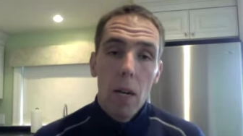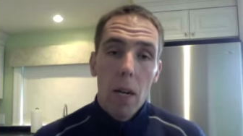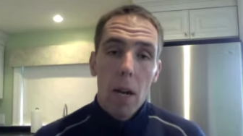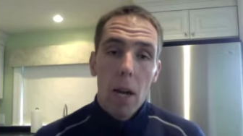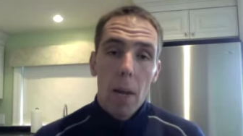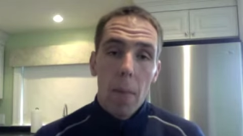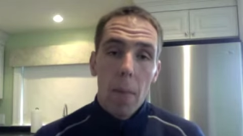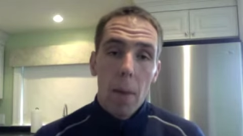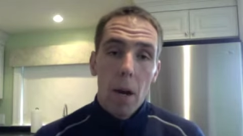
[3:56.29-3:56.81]

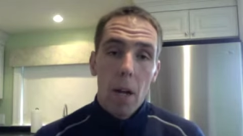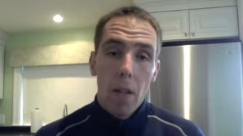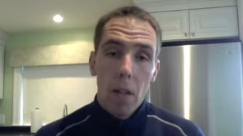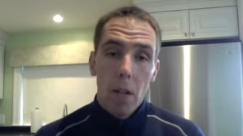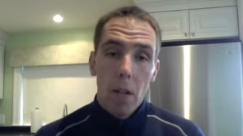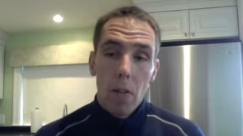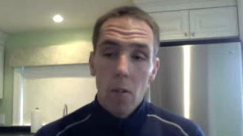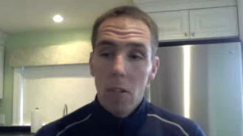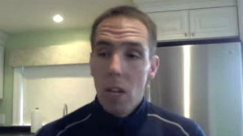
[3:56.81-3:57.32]
Um,
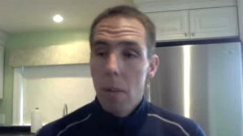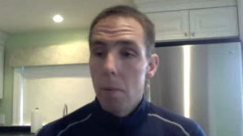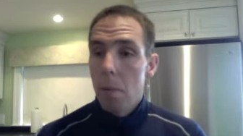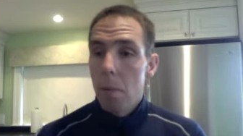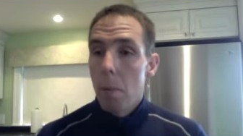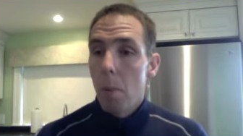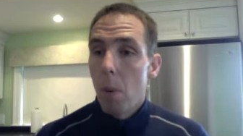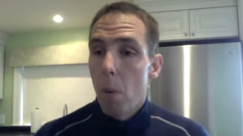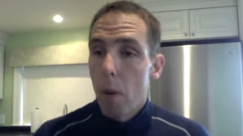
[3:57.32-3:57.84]
other times,
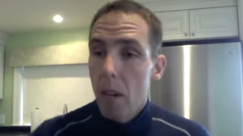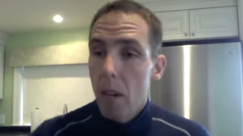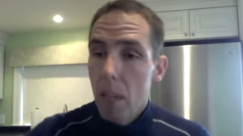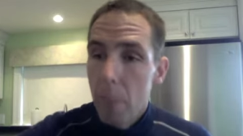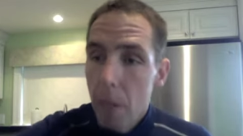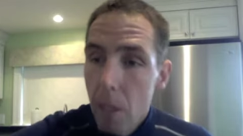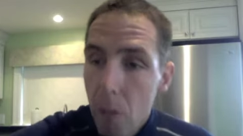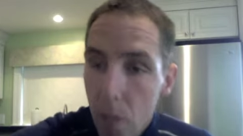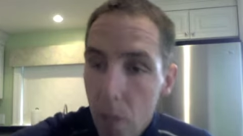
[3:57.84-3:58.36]
people will
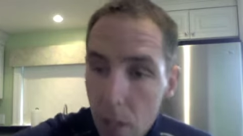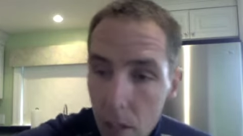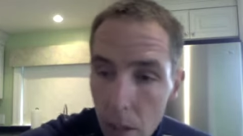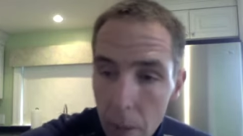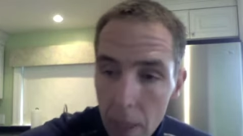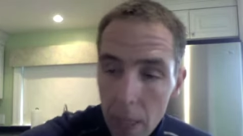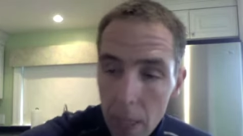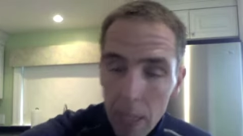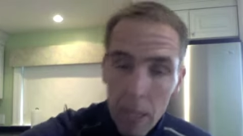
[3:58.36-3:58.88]
recommend using
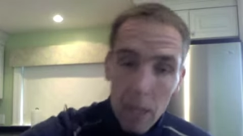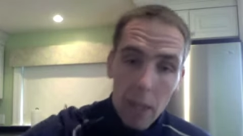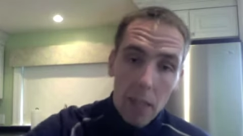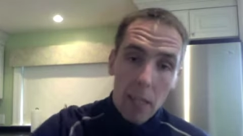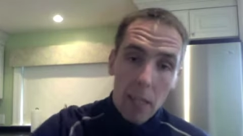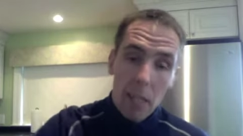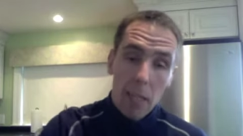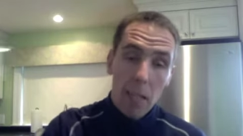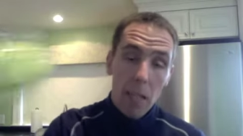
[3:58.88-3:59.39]
something like a
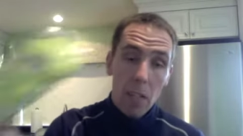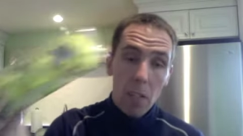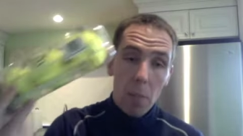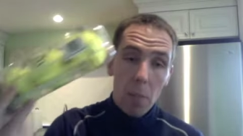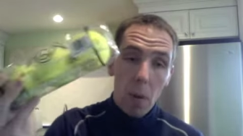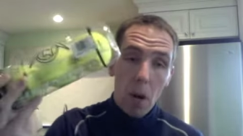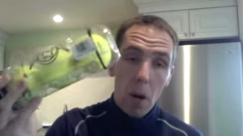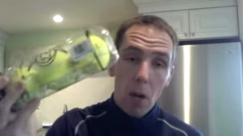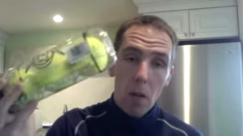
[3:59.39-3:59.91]
like a tennis
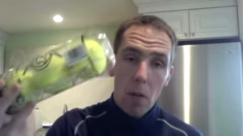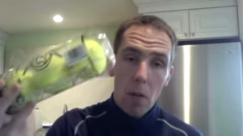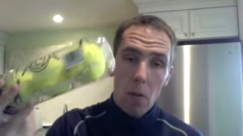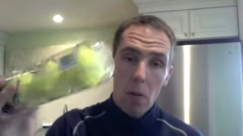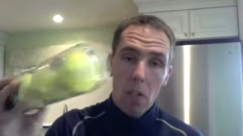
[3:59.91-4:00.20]
ball or a